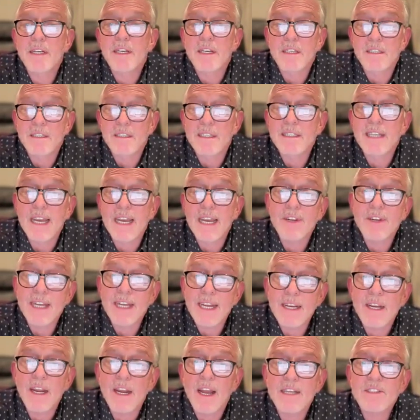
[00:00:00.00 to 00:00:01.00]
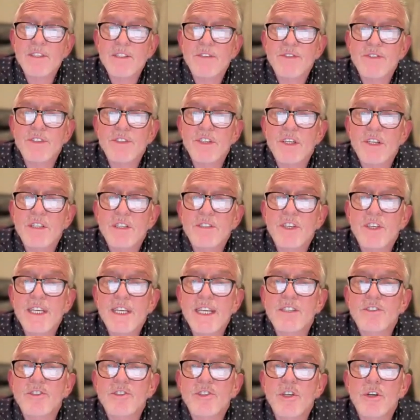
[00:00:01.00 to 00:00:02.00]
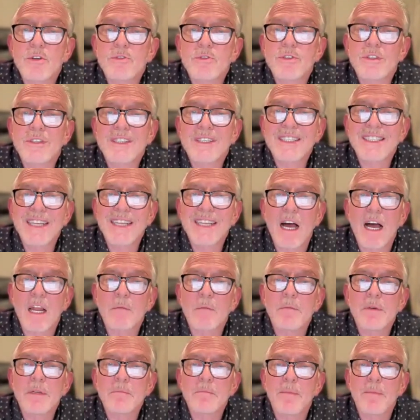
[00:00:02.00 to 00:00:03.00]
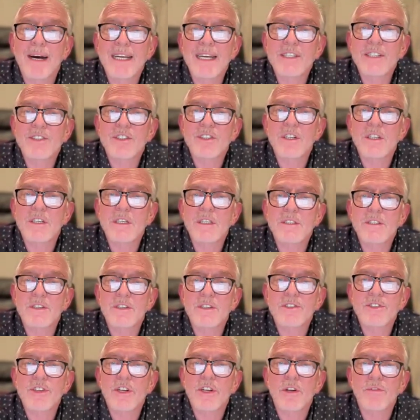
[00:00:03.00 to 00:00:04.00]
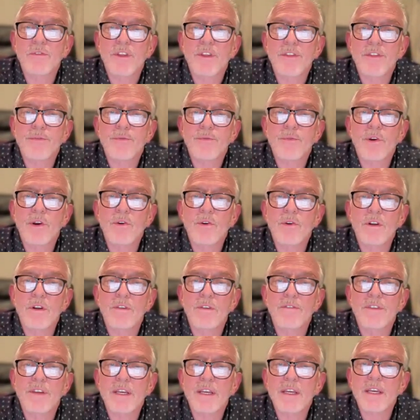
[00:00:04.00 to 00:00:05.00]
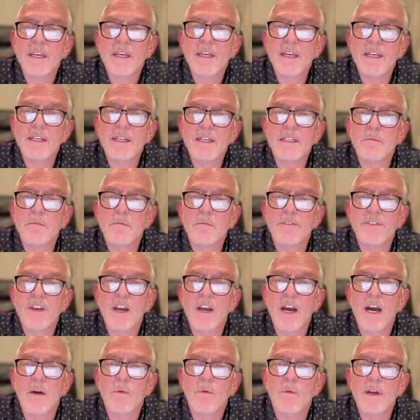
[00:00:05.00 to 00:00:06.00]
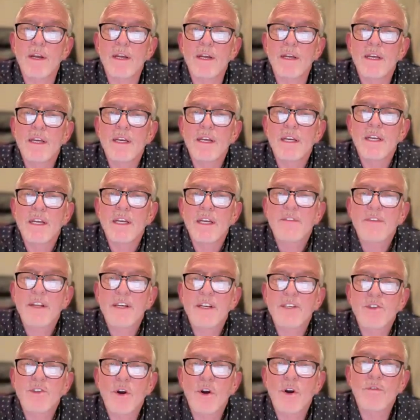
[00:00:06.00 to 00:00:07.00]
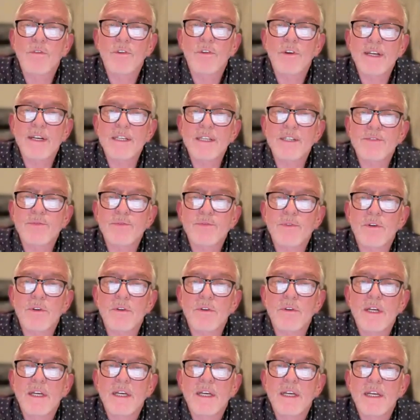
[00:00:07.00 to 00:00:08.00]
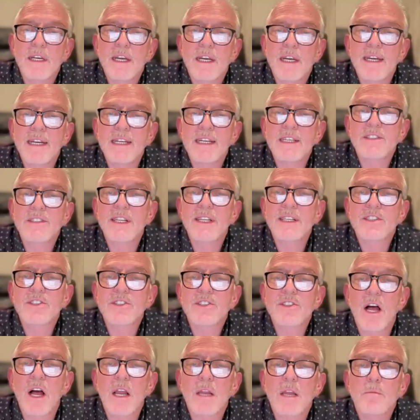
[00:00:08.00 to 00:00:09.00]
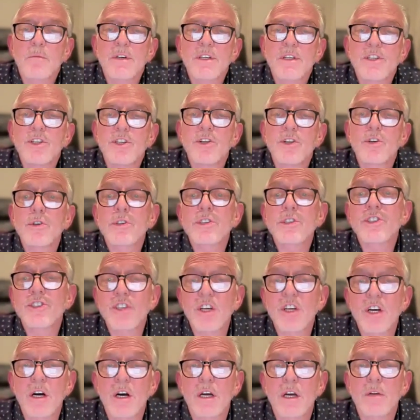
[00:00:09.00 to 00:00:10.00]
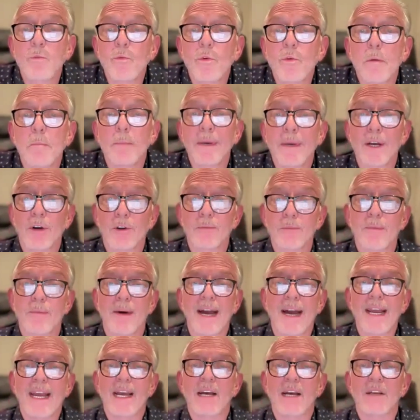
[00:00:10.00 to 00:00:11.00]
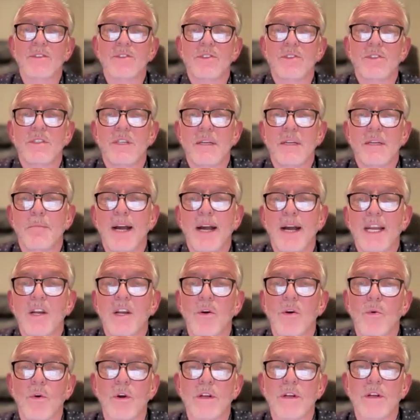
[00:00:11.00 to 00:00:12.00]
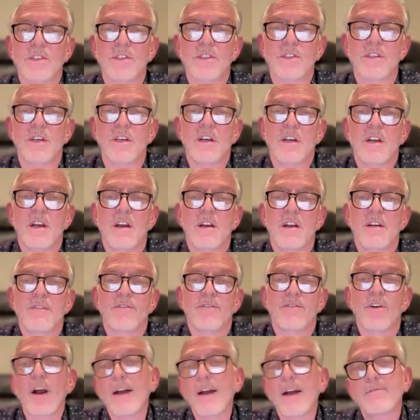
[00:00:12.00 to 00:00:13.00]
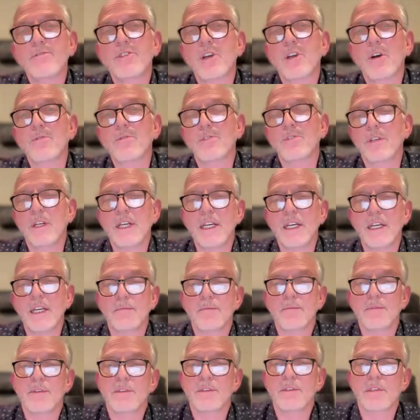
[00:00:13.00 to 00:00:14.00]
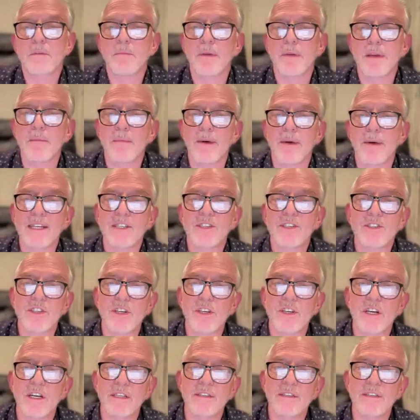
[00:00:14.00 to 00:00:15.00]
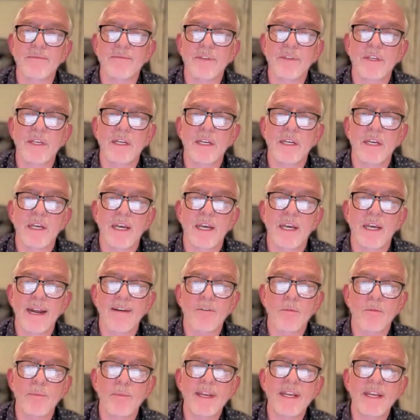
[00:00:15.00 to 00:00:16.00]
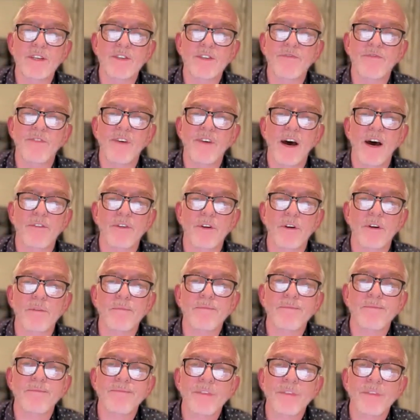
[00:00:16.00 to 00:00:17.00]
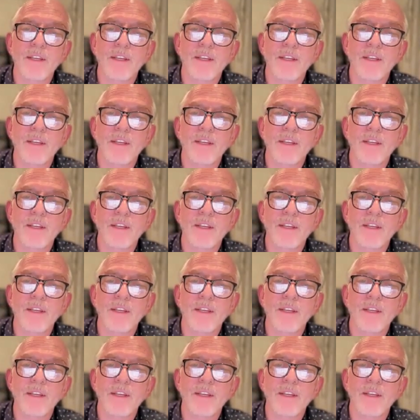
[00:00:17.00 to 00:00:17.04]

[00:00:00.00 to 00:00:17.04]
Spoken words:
And David had lots of sons. He has chosen Solomon, my son, to sit on the throne of the kingdom of Yahweh that is over Israel. And he said, Solomon, your son will build my house and my courts, for I've chosen him to be my son, and I will be his father.